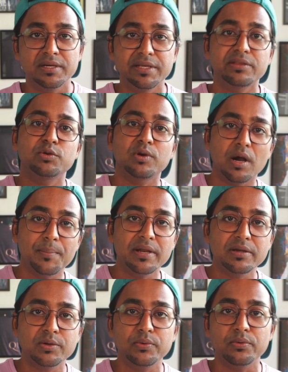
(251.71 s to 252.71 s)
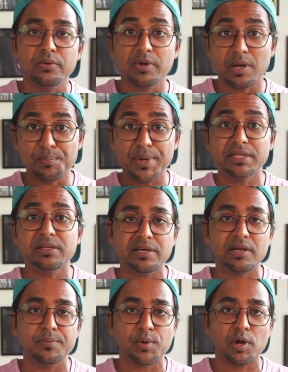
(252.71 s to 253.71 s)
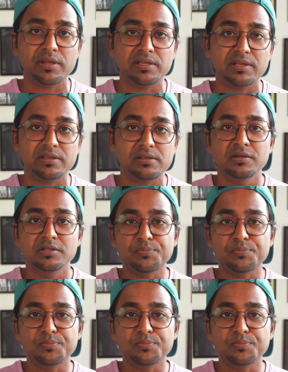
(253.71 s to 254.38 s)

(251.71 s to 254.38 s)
needs to come in to complete the setup process,